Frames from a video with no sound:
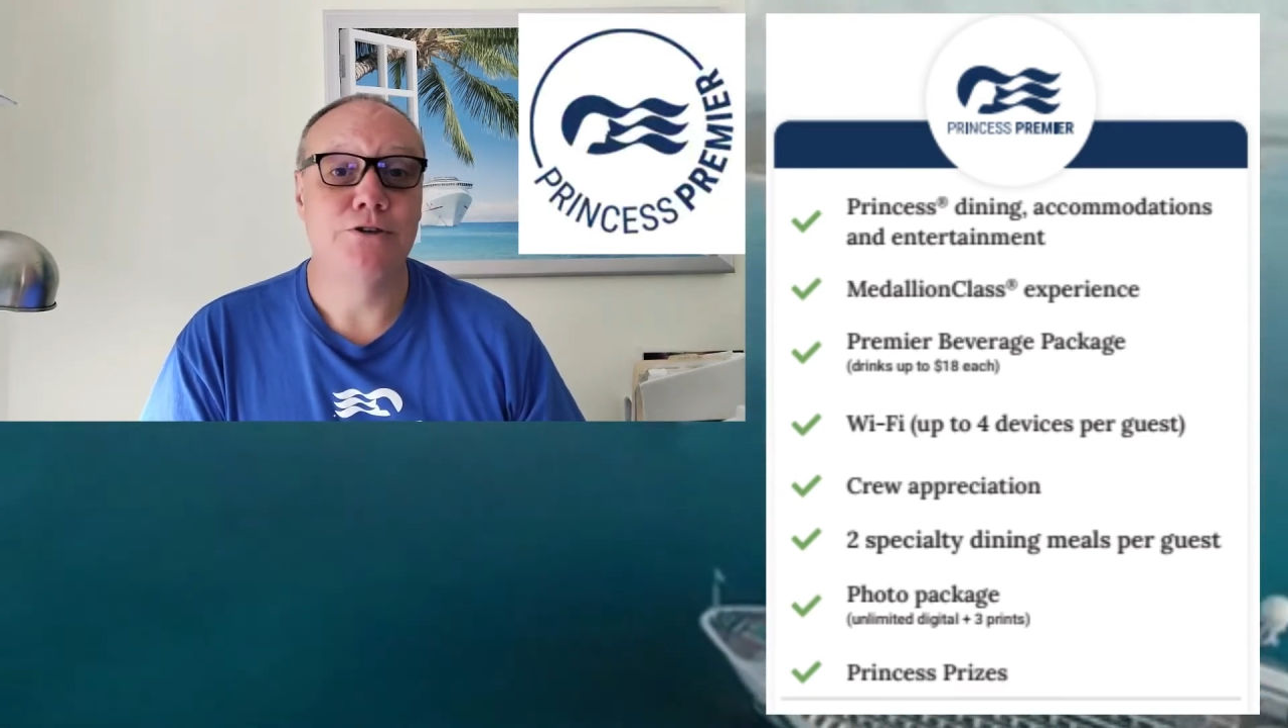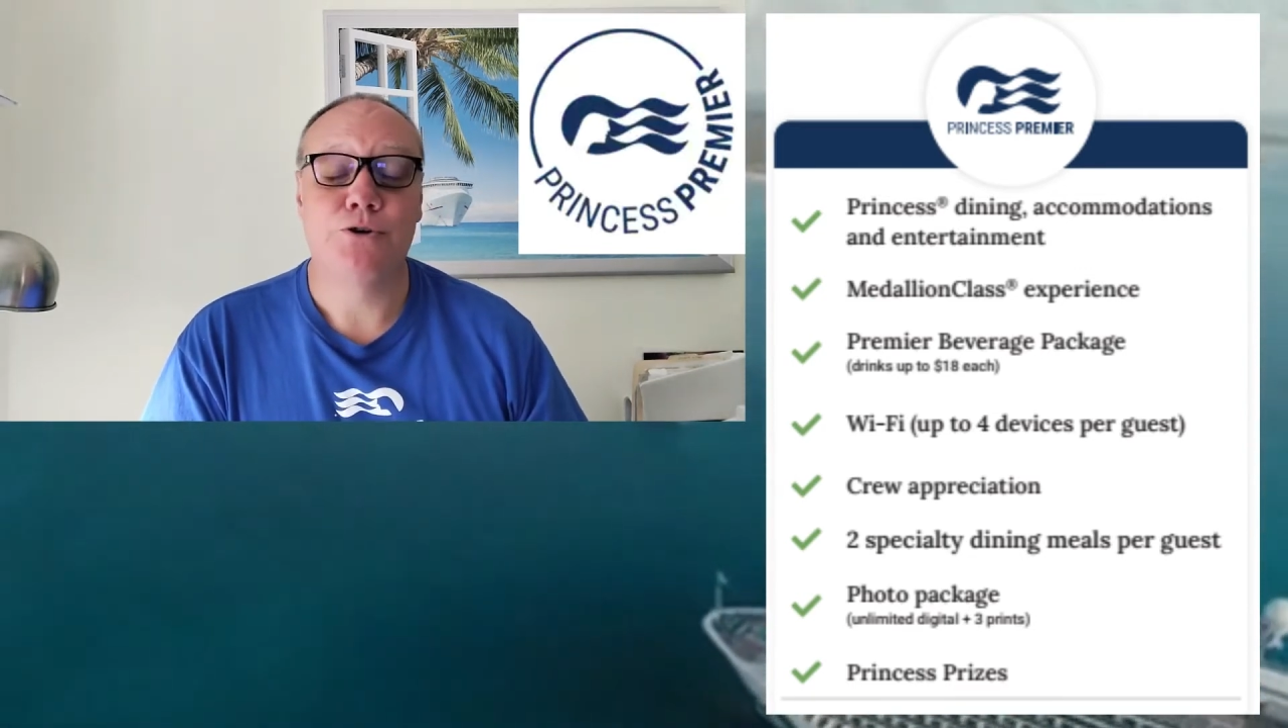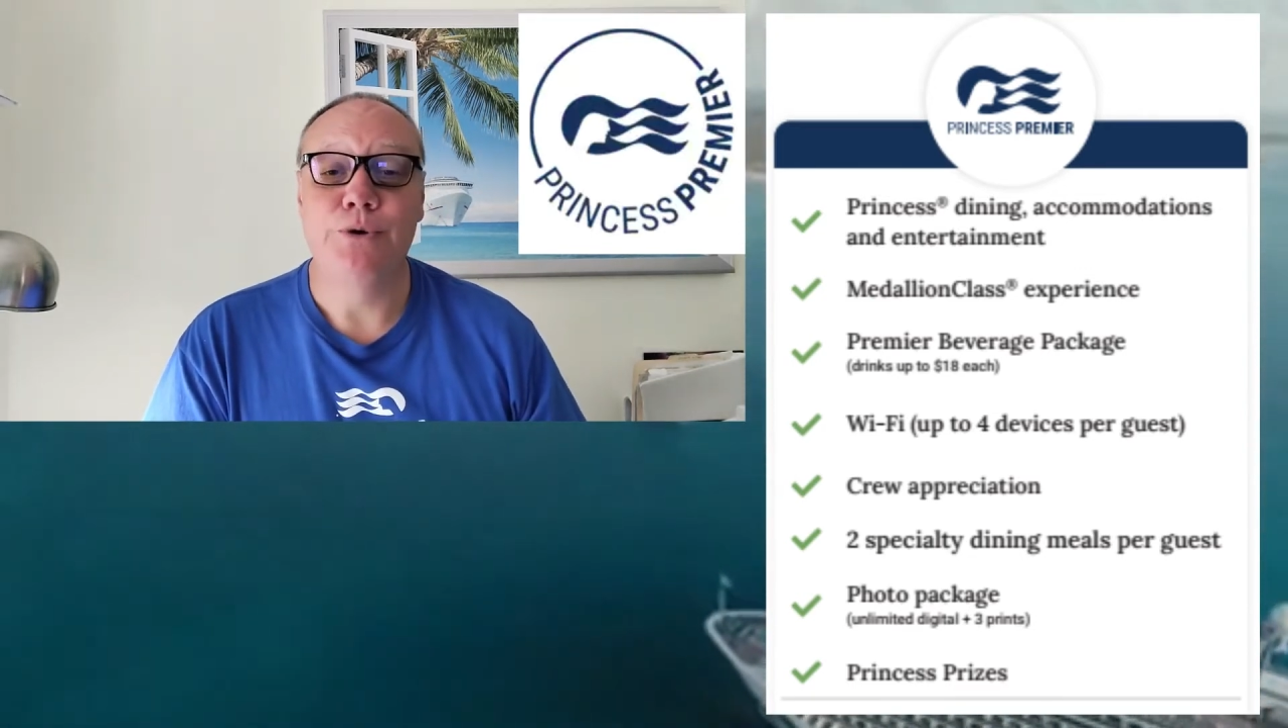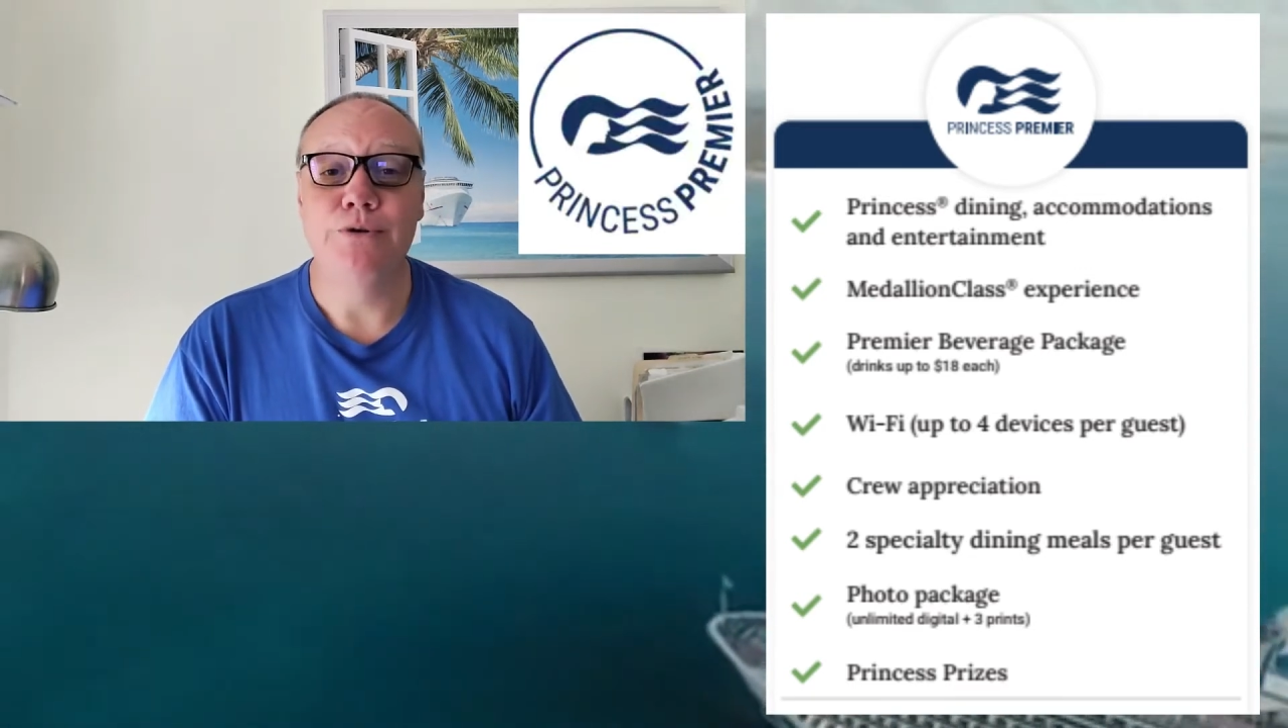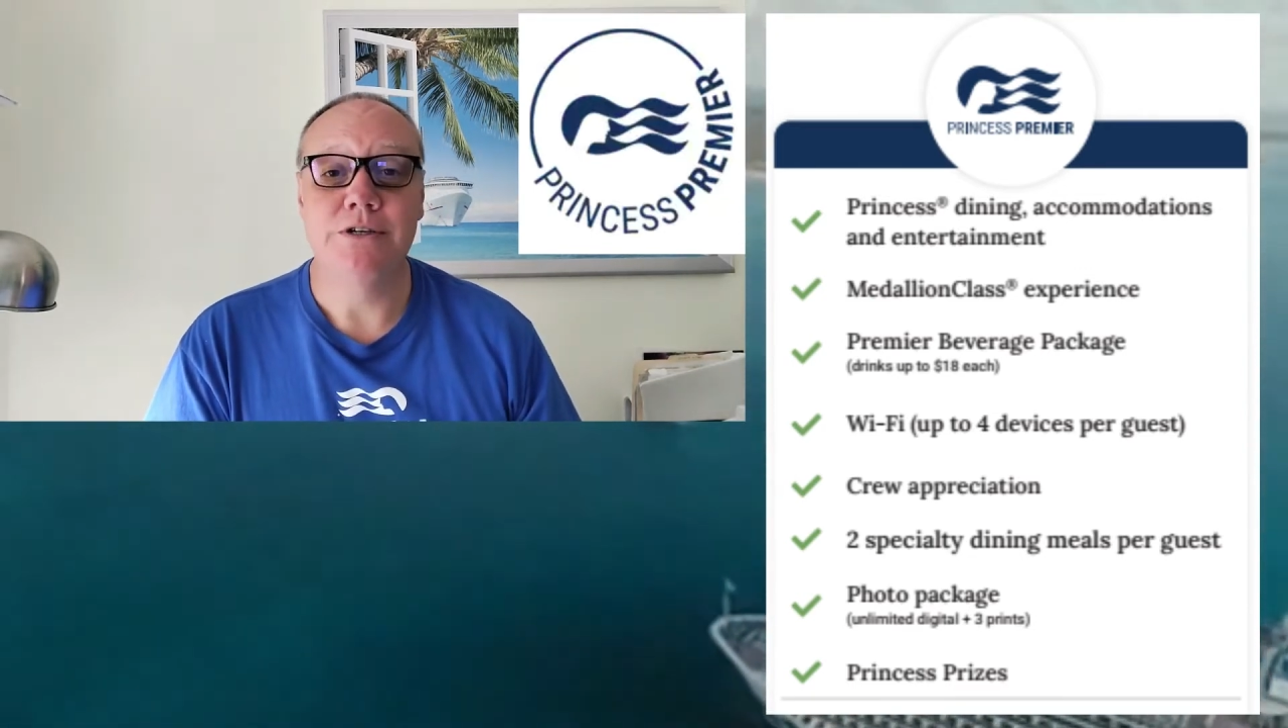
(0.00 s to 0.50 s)

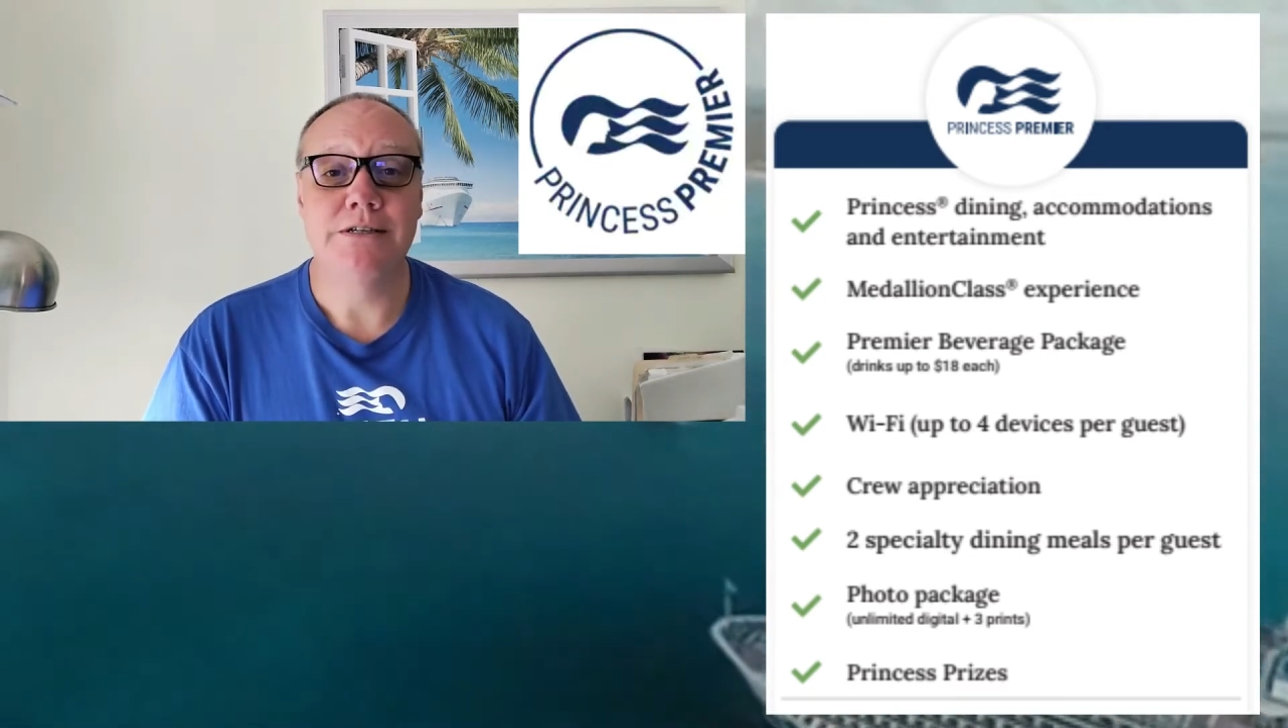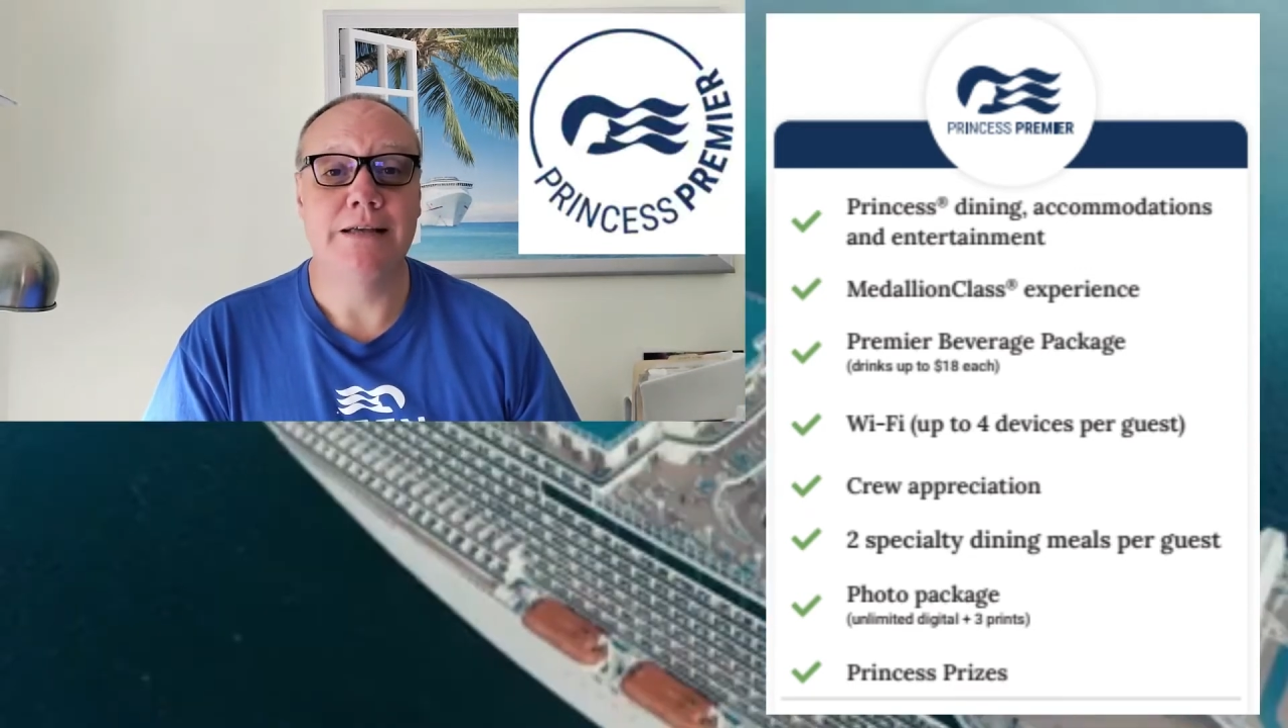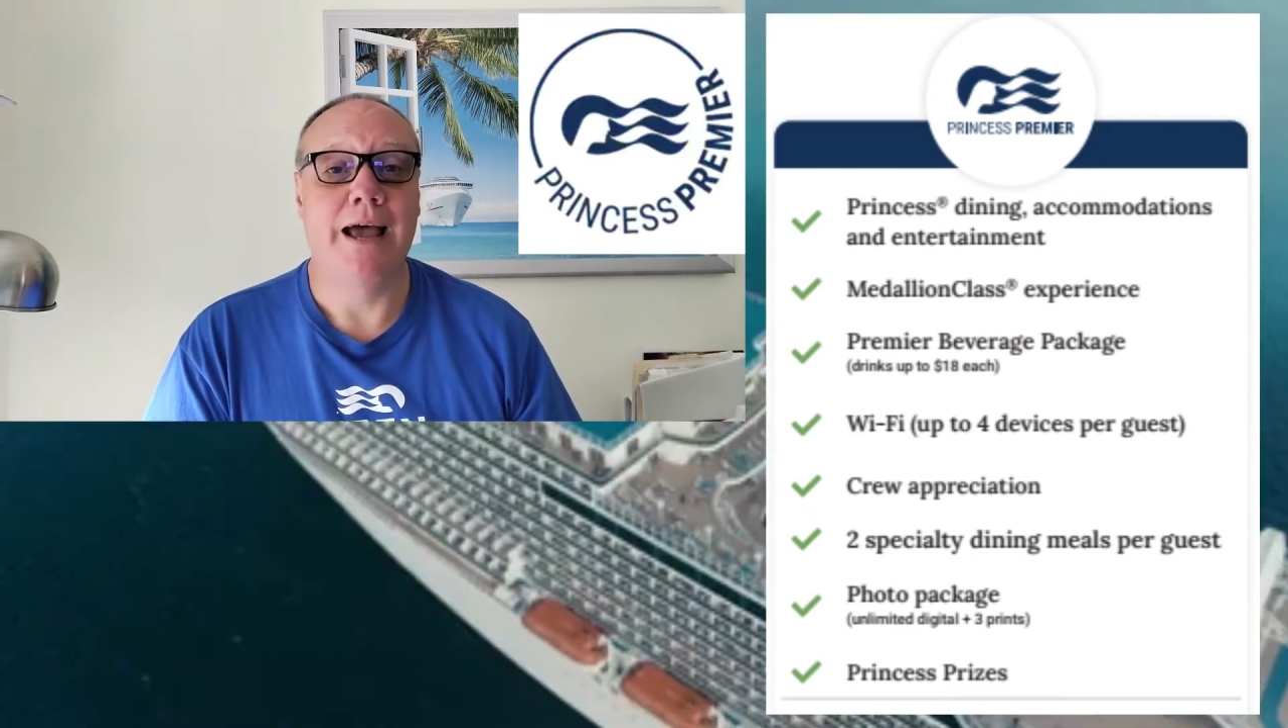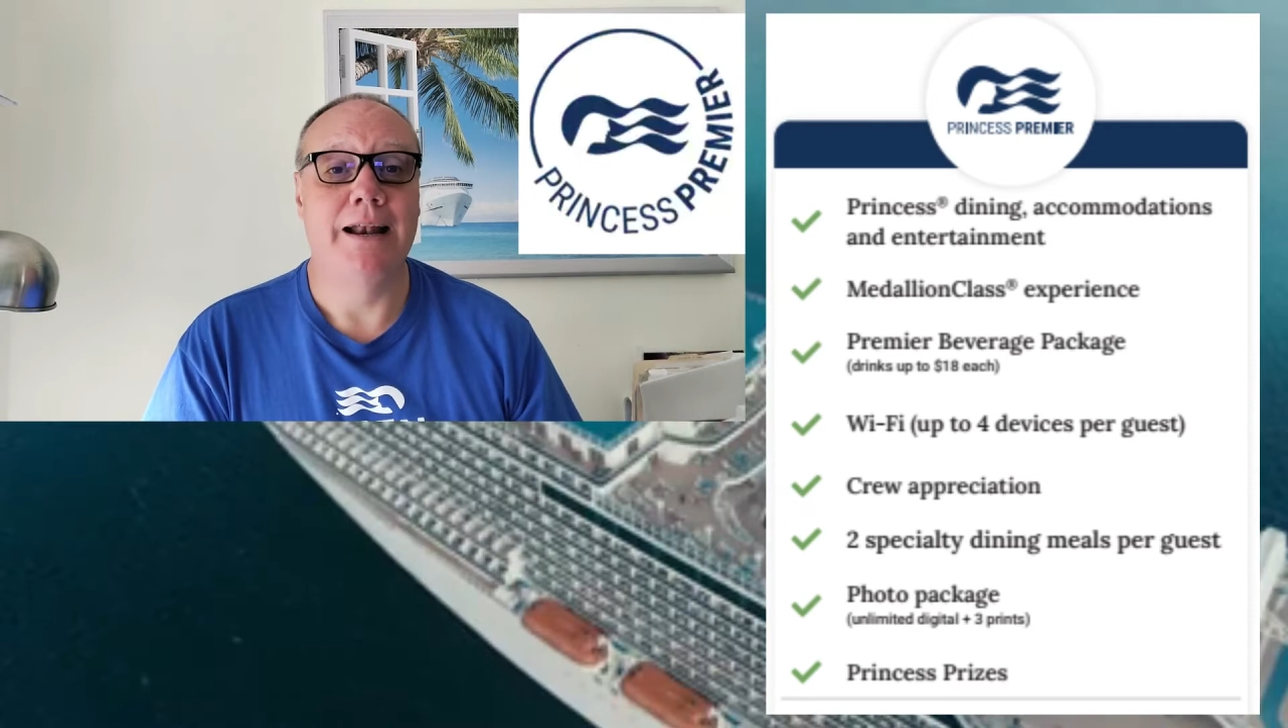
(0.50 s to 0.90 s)
Cruises and